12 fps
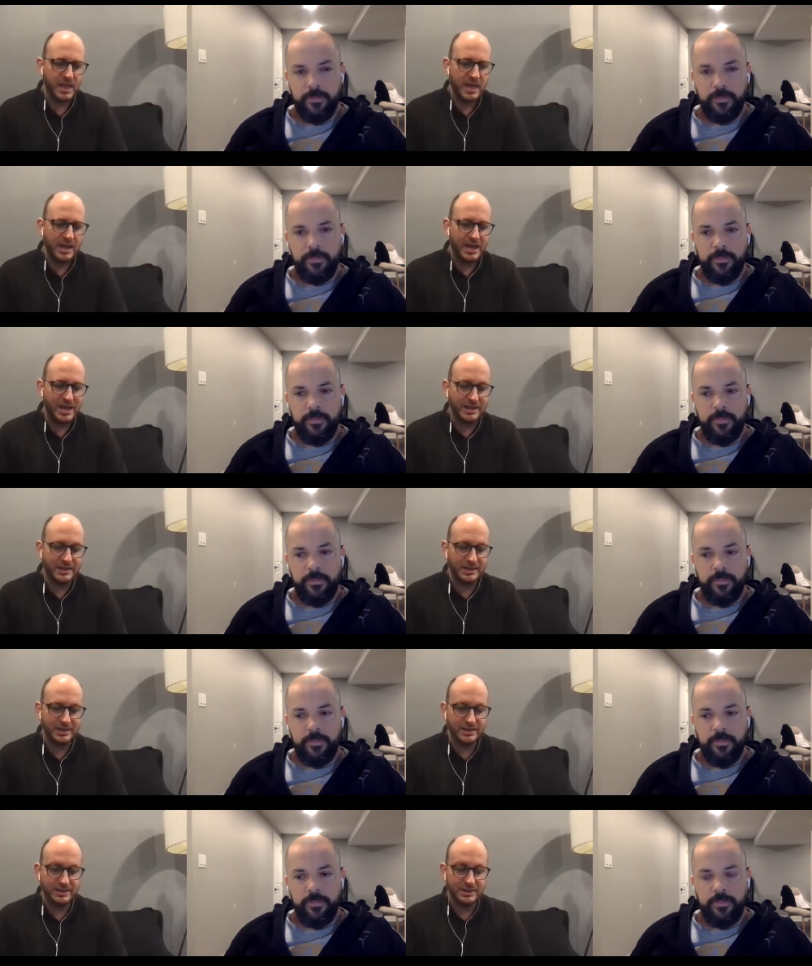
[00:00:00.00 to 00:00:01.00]
Speaker 1: And
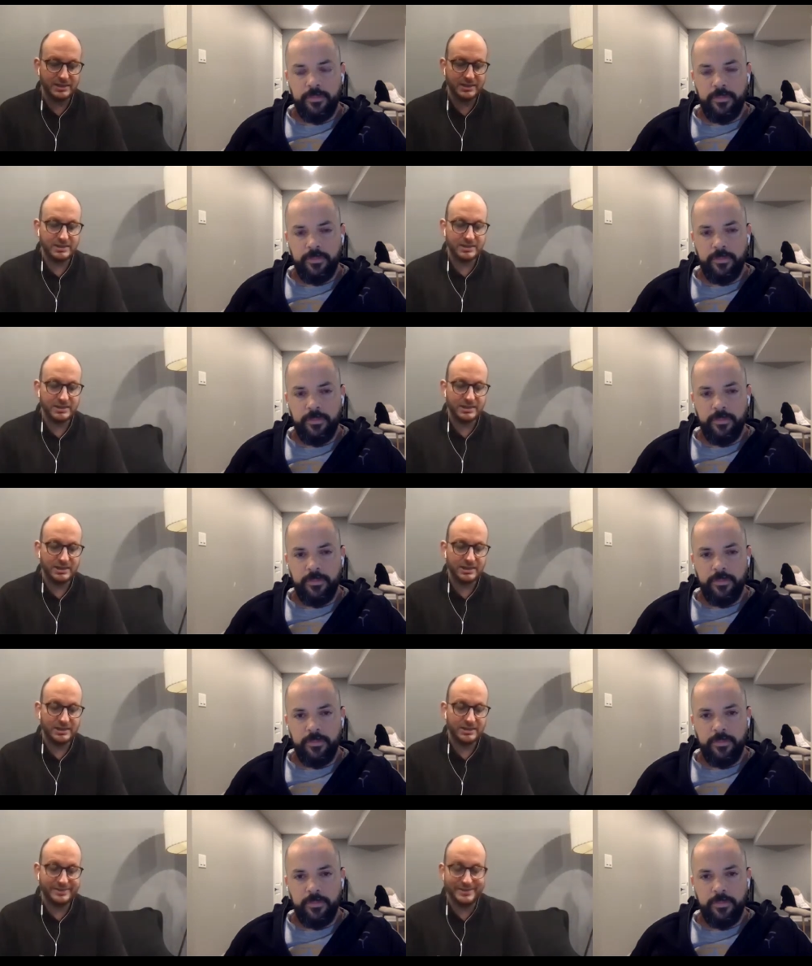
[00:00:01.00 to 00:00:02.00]

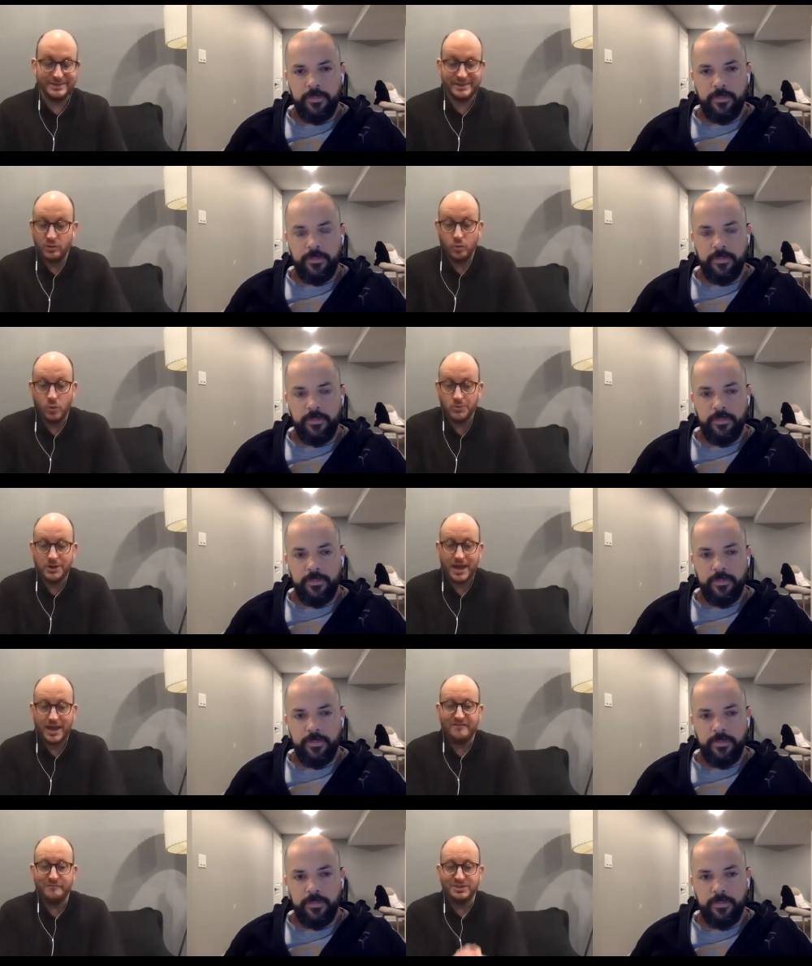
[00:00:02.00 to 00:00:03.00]
they won't have
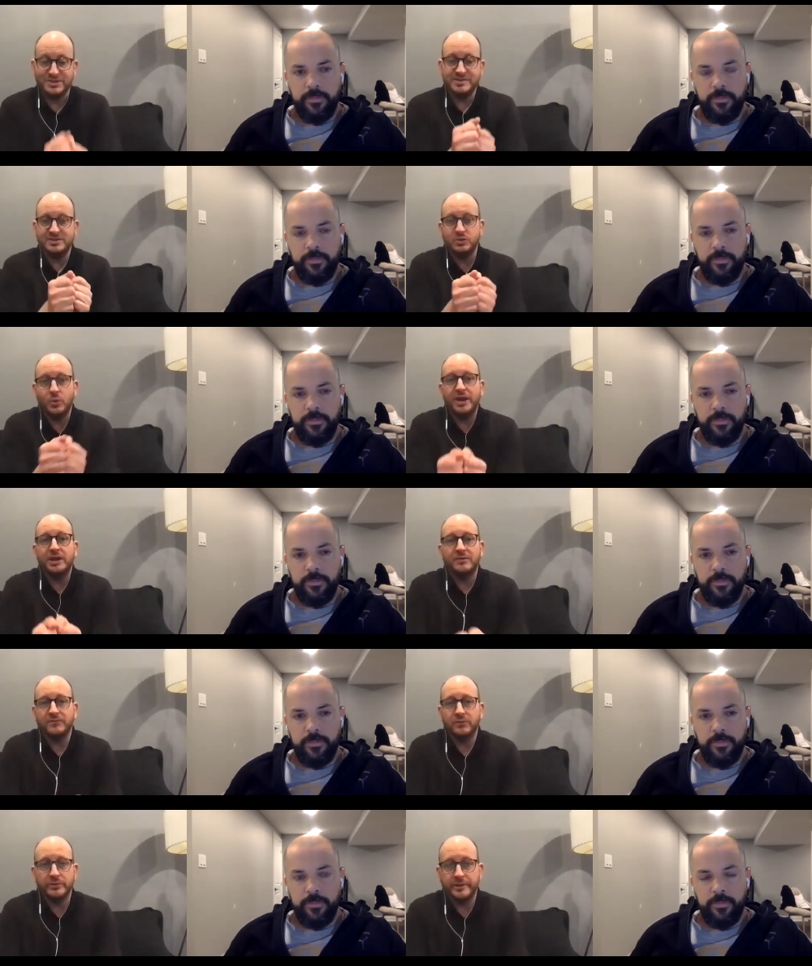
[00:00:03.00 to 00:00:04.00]
business waiting for
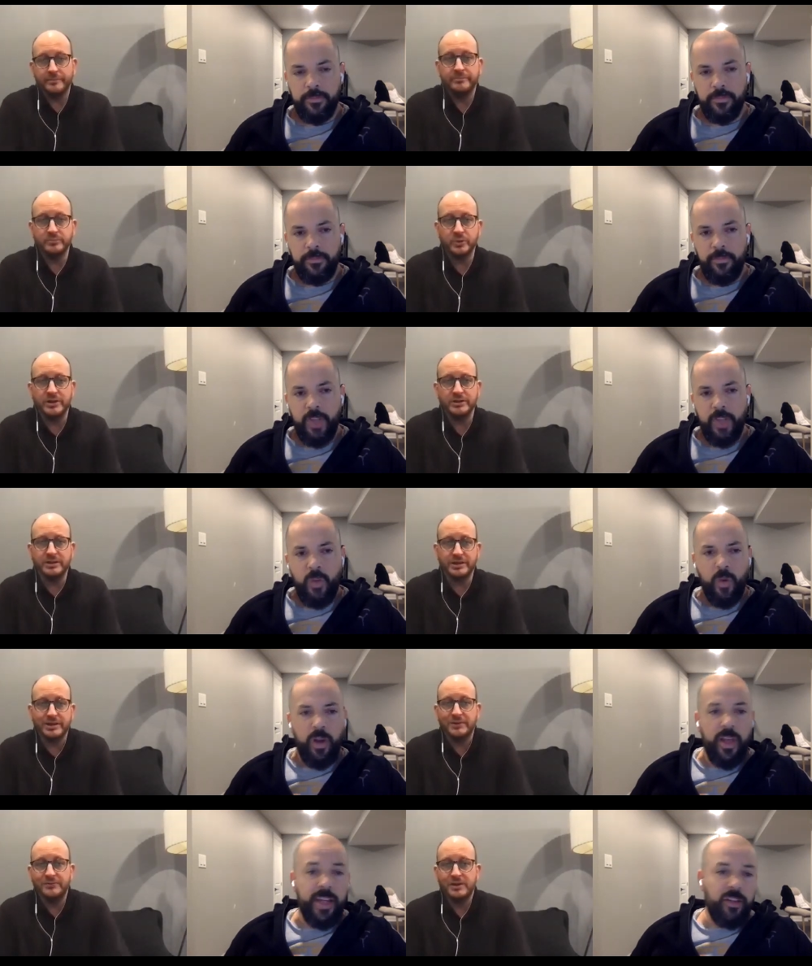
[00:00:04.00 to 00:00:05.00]
them, right? Like if
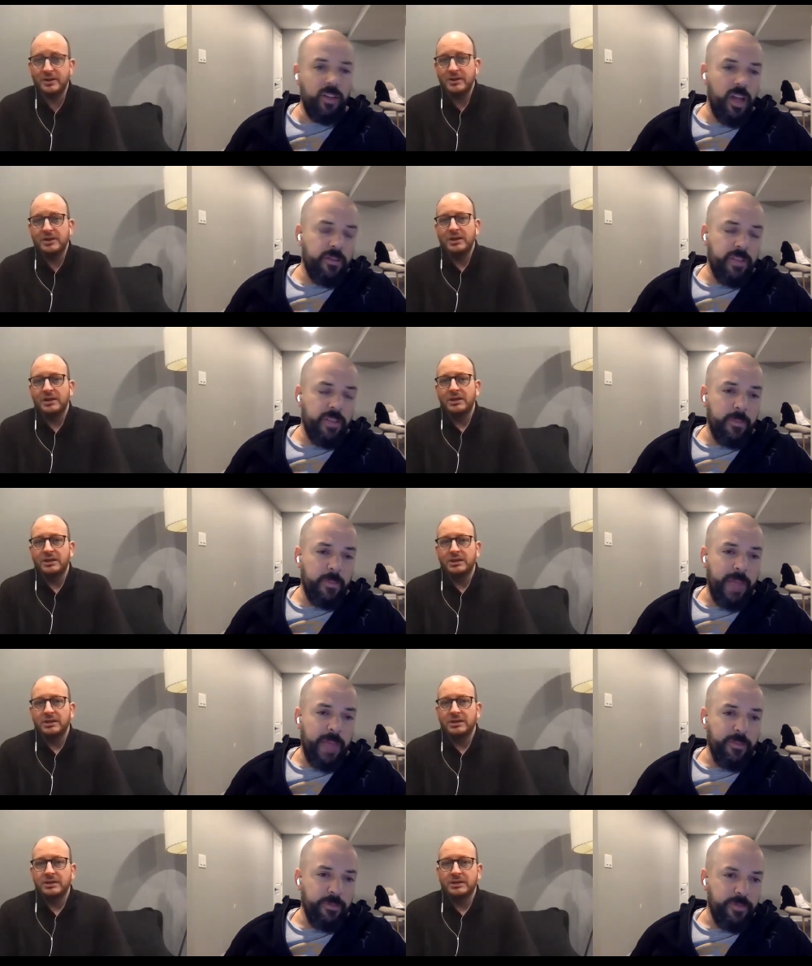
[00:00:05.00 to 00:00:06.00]
well, and a lot
Speaker 2: of
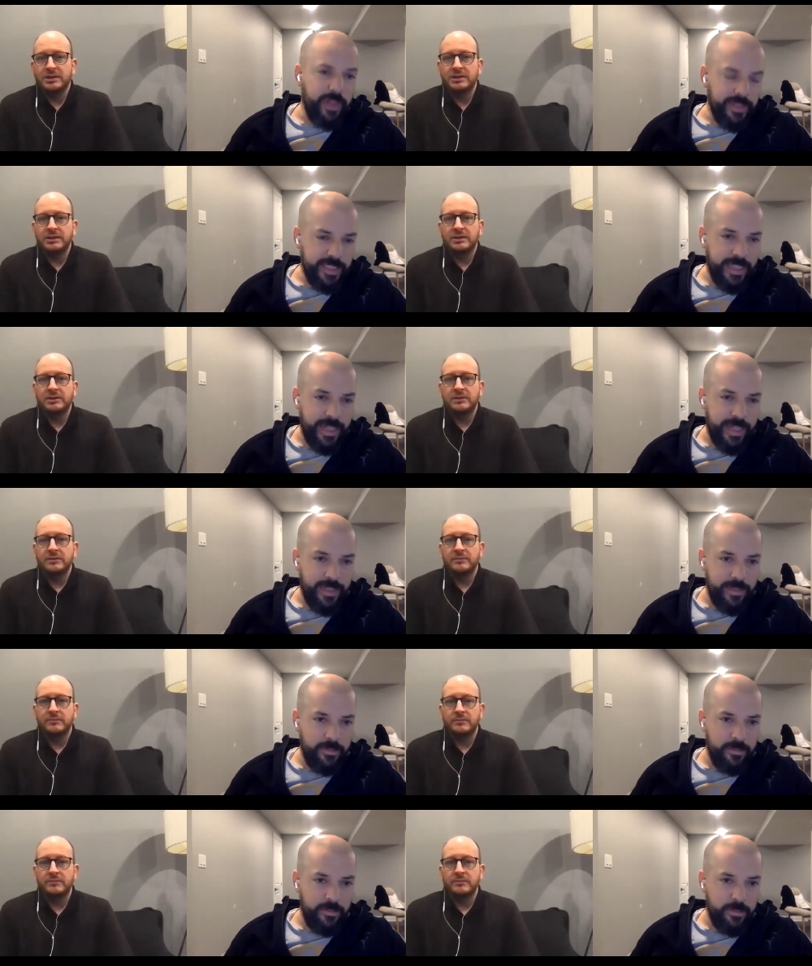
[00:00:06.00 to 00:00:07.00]
them haven't felt it yet
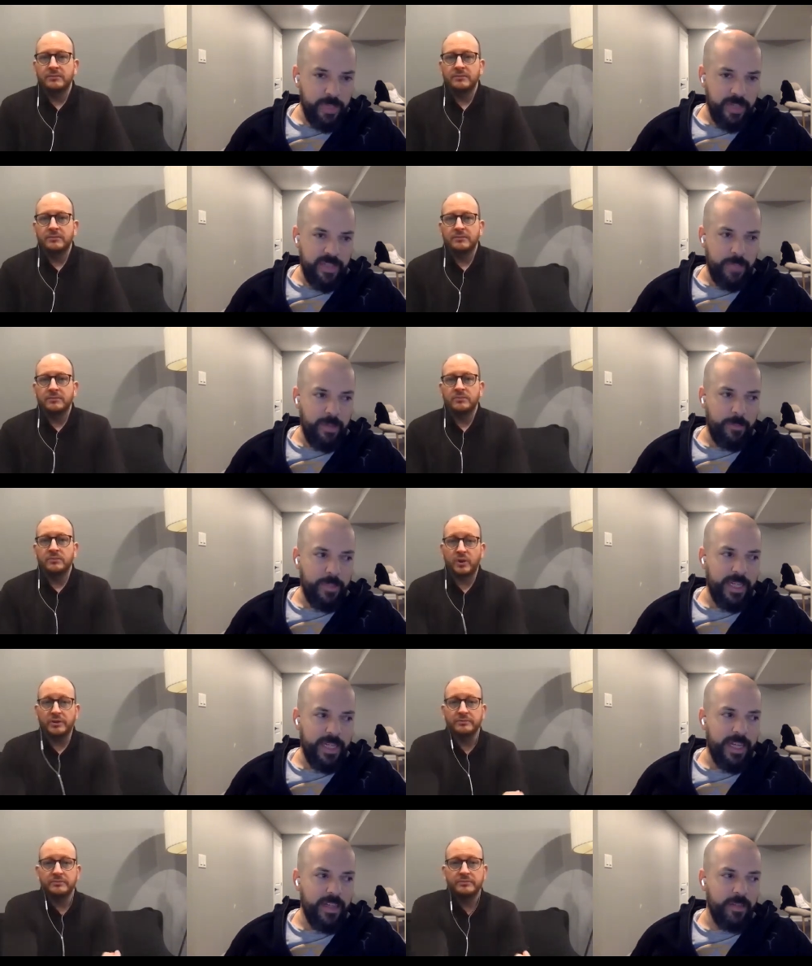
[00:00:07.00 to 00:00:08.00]
because they right. might
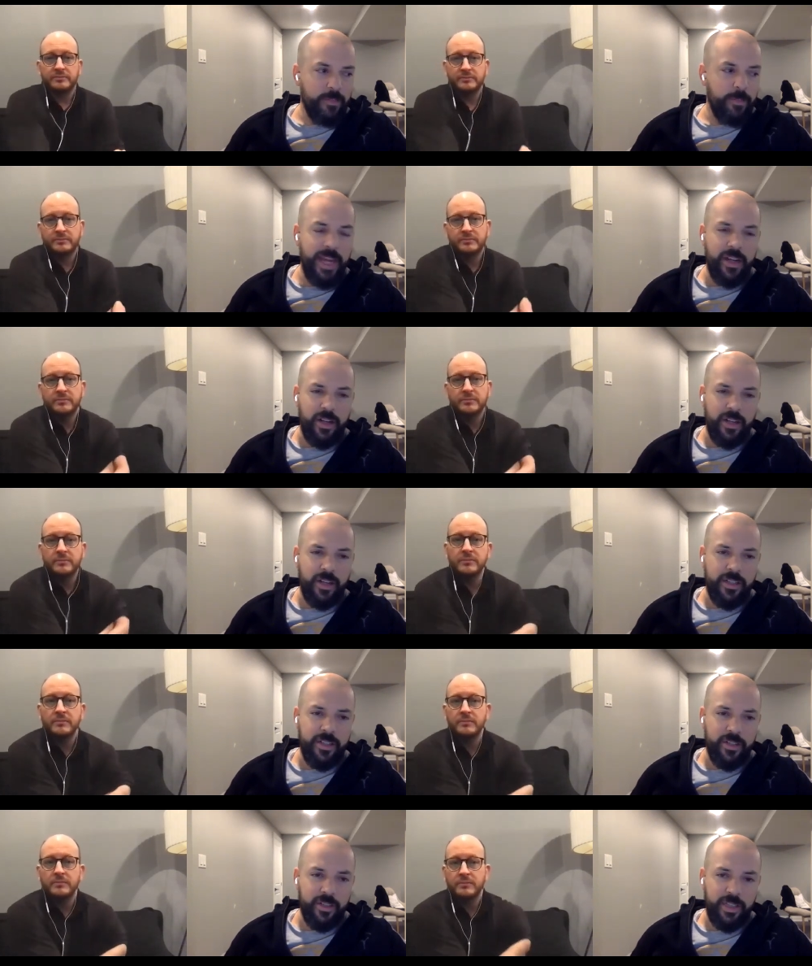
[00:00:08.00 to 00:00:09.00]
be getting paid on a
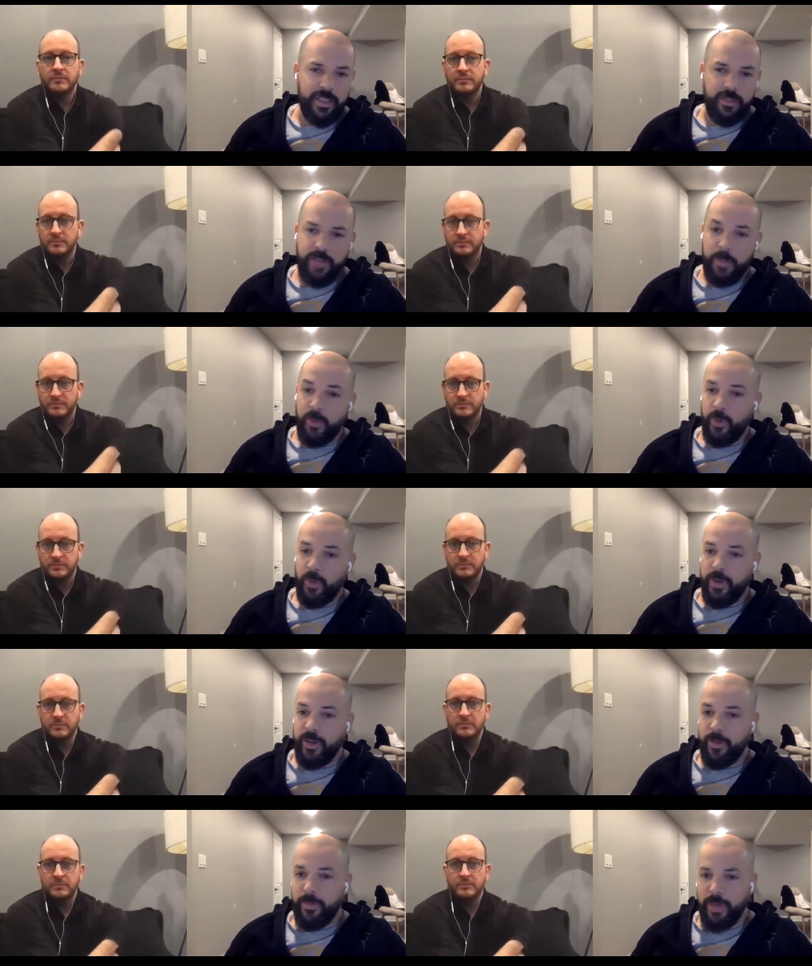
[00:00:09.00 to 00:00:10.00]
deal they did in
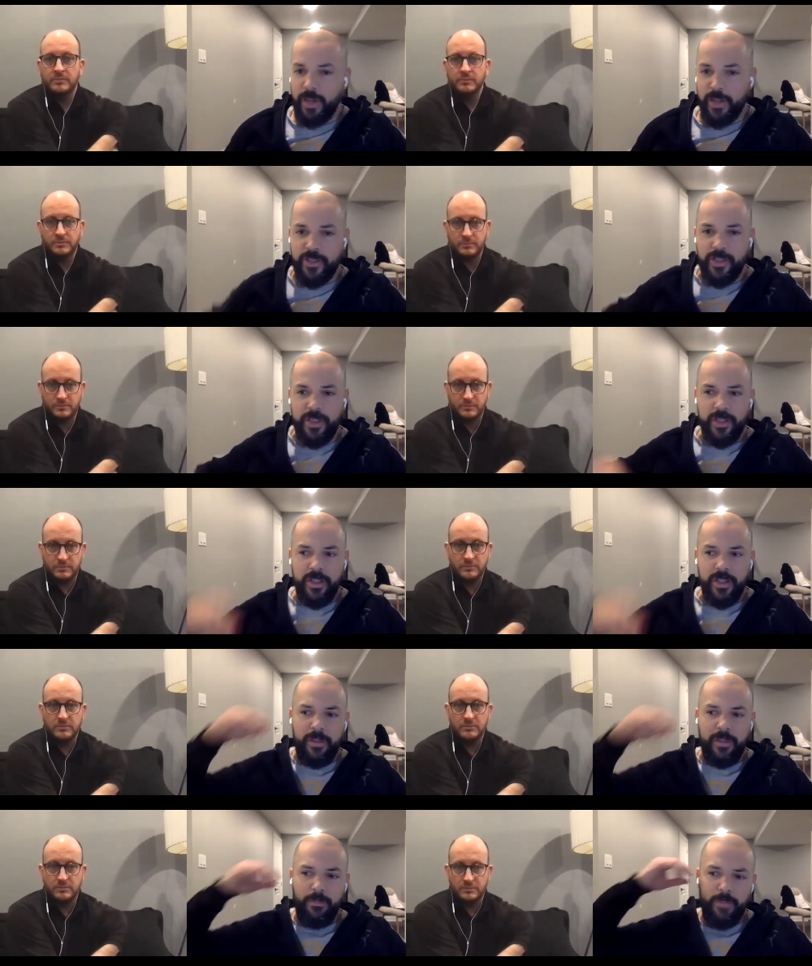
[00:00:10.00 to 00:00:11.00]
February or March,
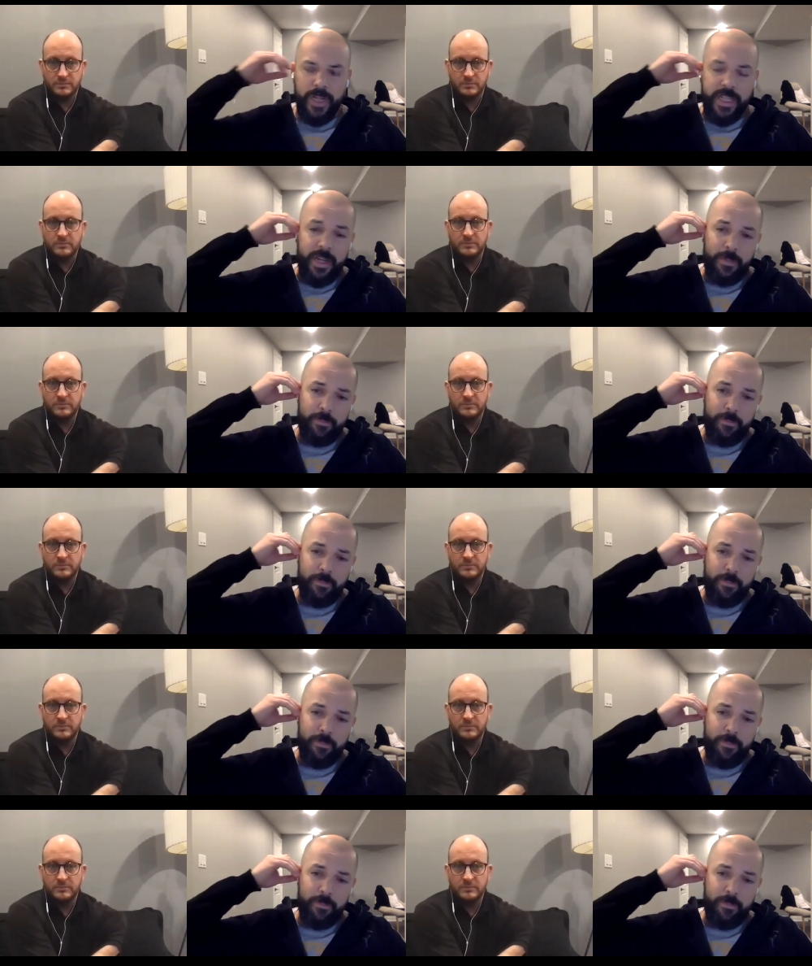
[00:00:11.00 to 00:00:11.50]
but